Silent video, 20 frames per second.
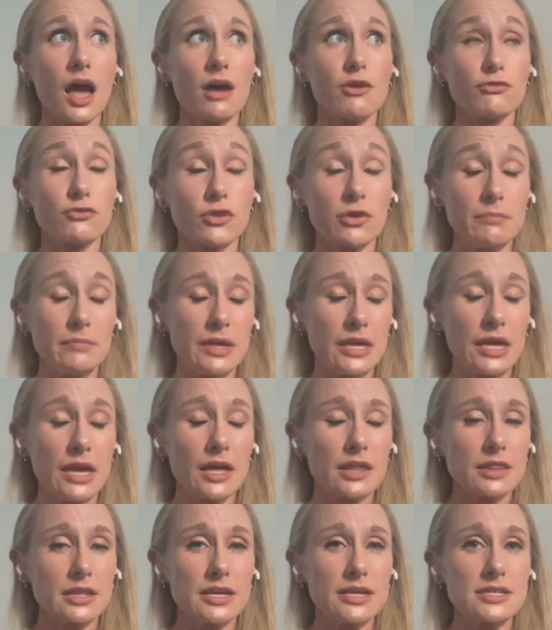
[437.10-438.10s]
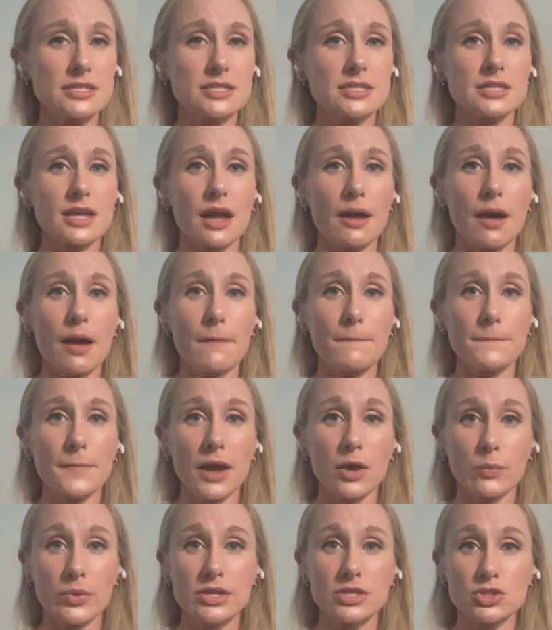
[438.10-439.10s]
for me at least, my
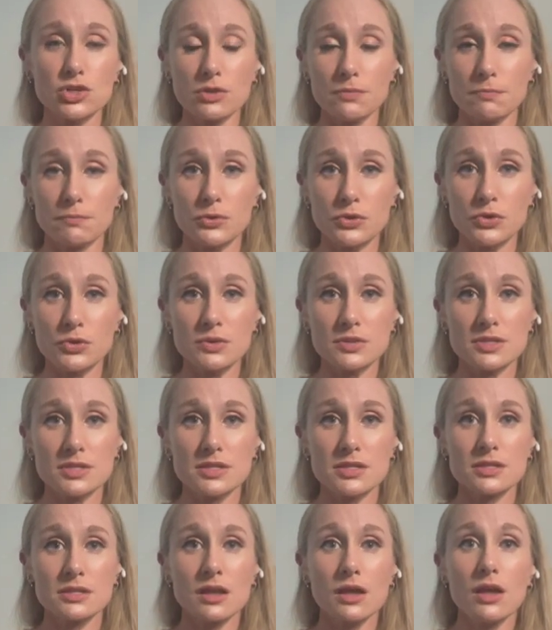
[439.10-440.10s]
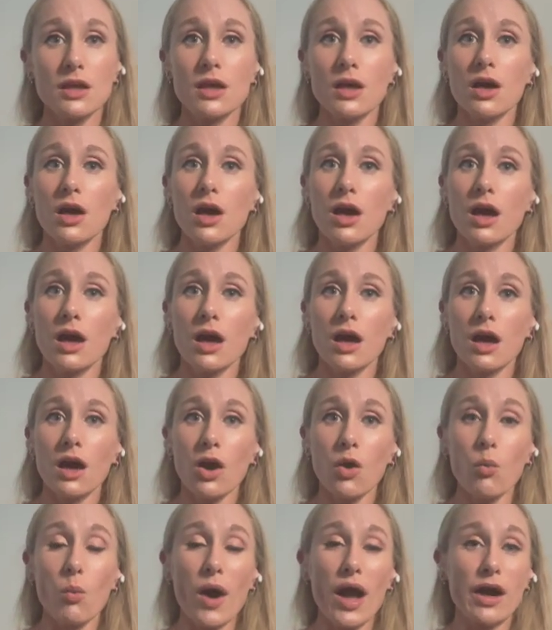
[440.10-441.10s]
winter boots,
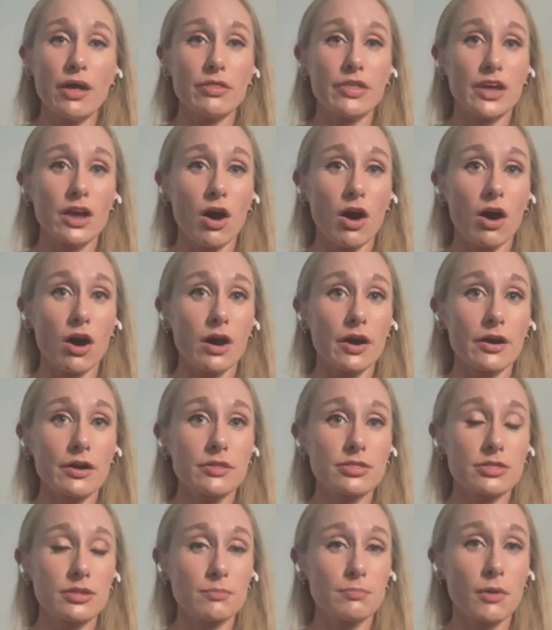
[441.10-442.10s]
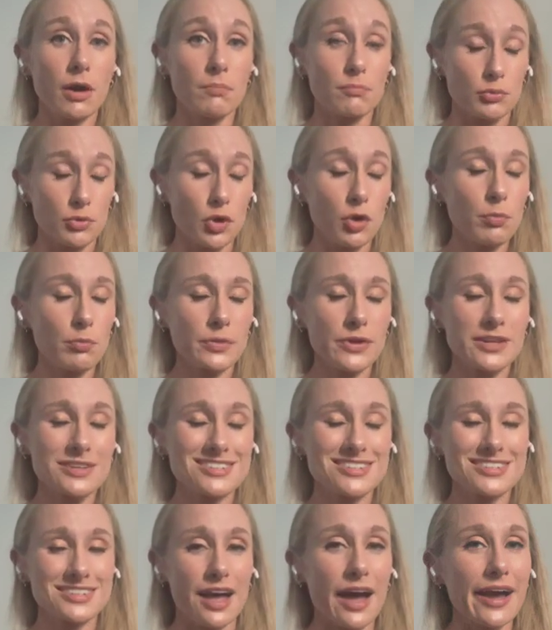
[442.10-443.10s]
while they are the appropriate
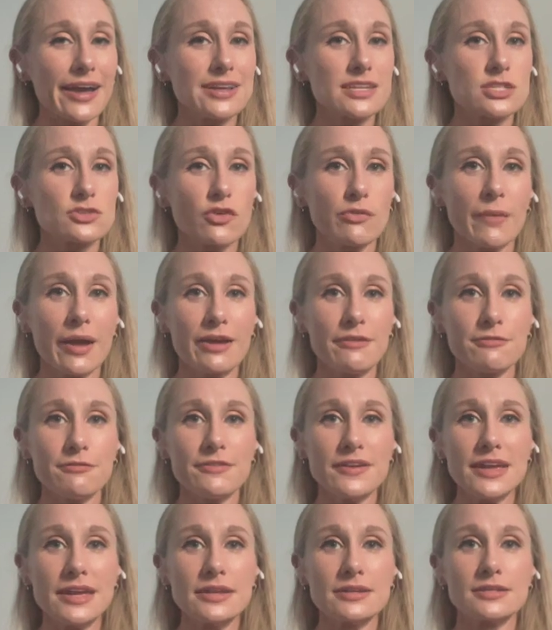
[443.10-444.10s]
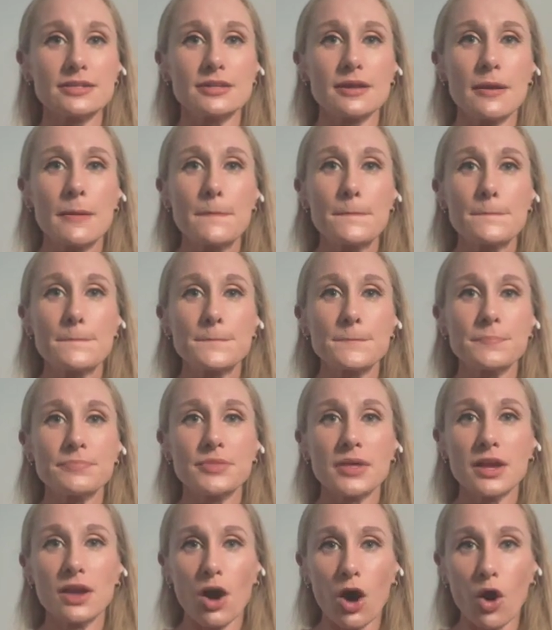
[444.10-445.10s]
size for my feet,
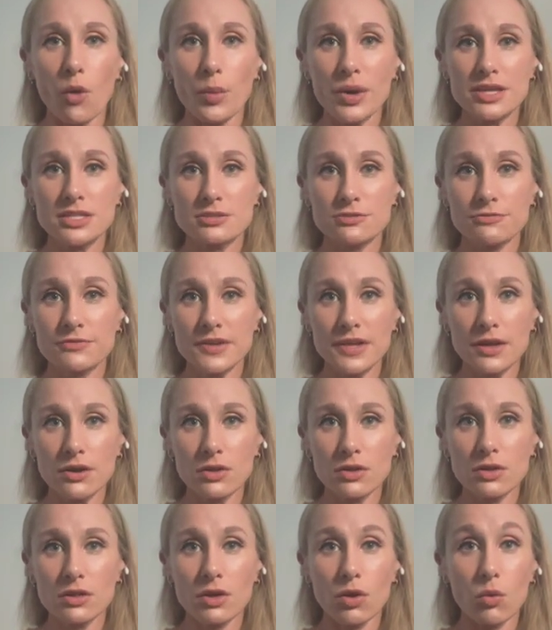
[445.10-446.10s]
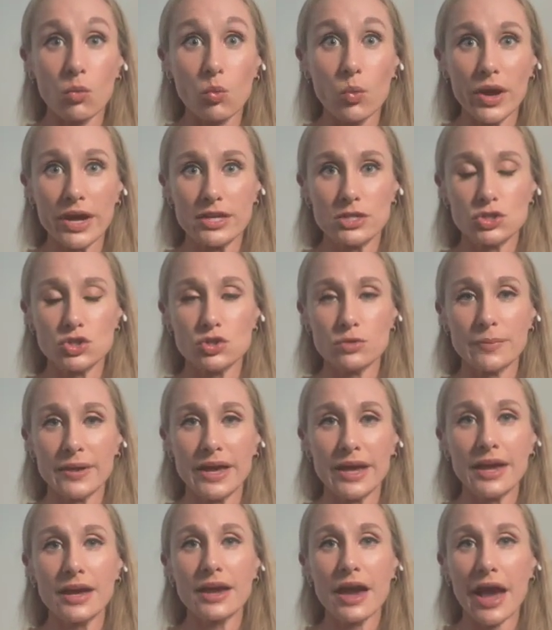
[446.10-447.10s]
they always feel way too
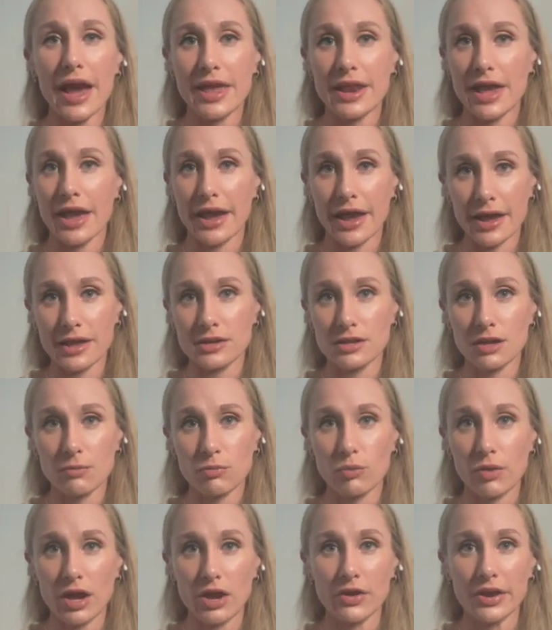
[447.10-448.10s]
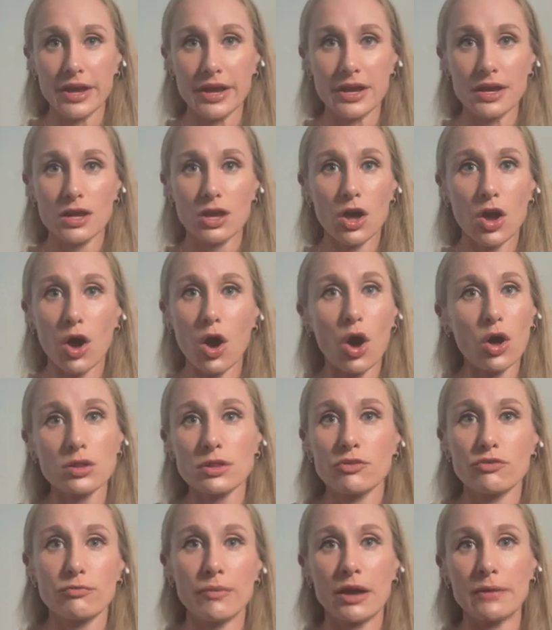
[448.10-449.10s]
big, and I end up wearing all
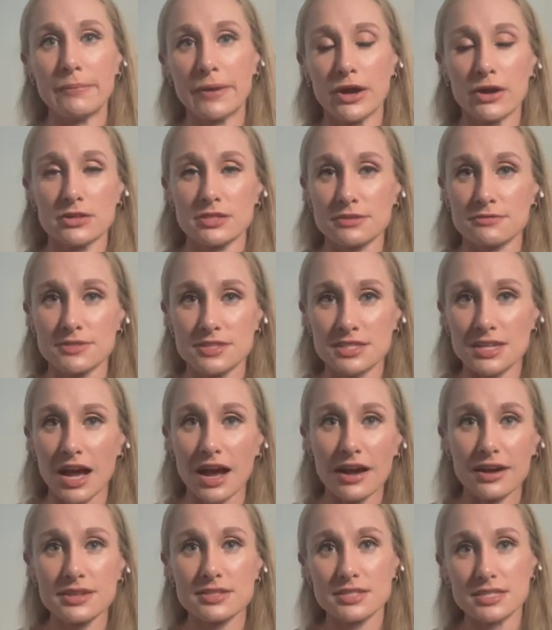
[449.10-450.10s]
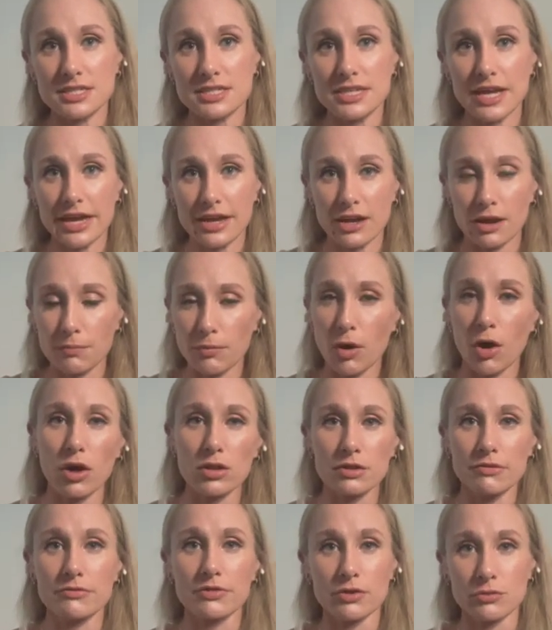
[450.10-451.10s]
of my pairs of socks to take up all
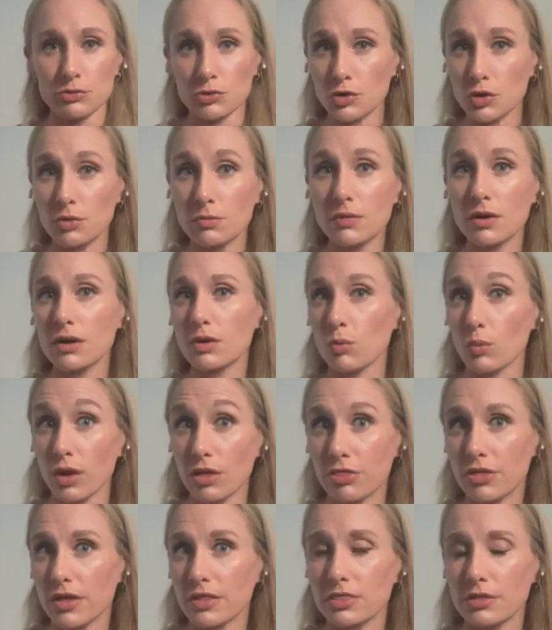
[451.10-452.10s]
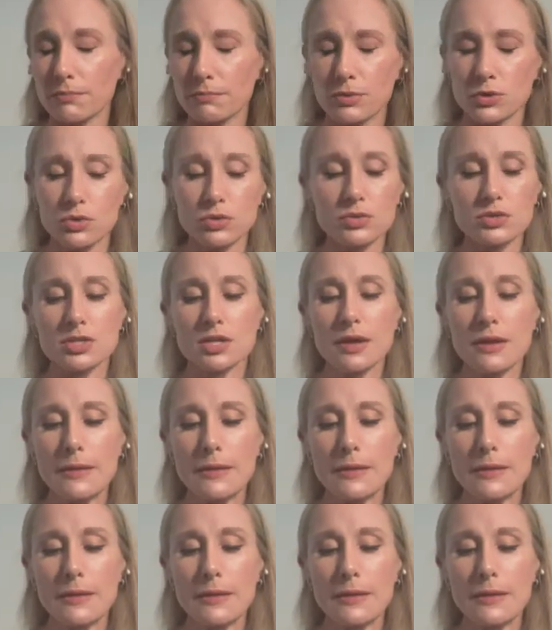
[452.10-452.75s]
of the room within the boot.